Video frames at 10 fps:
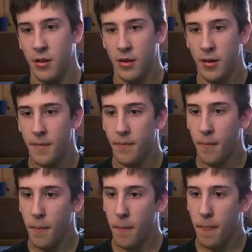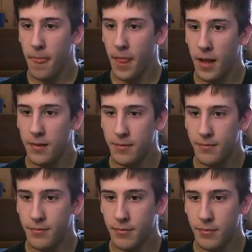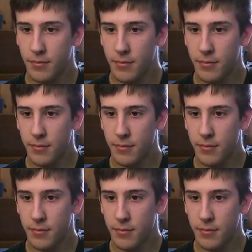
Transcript: Nothing is said.